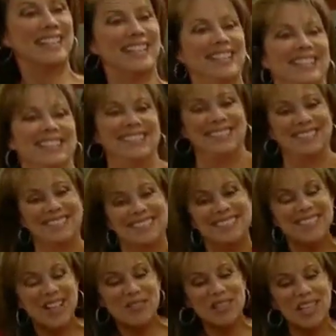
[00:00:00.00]
hanging out with Sam.
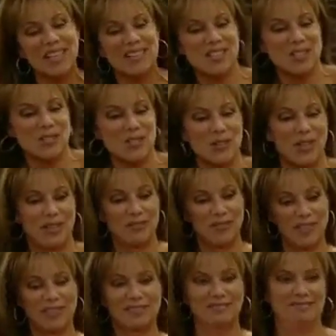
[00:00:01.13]
Well, I'm glad that you two have
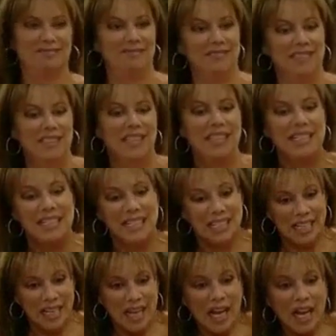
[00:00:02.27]

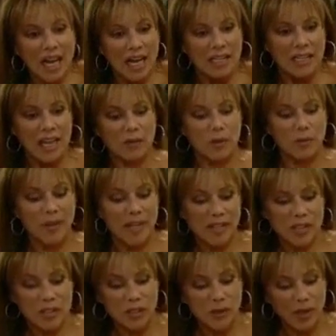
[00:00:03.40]
fun. Now I would
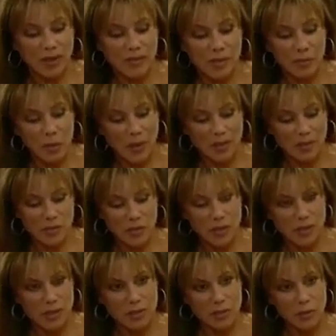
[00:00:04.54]
imagine you have some
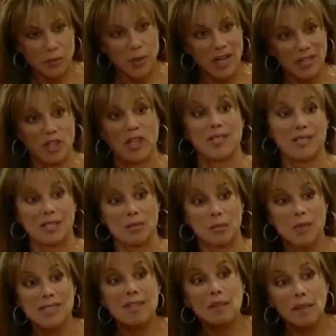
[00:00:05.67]
questions as to why Jason
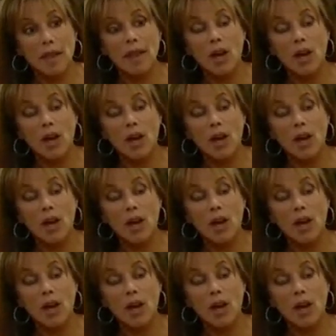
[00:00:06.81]
wasn't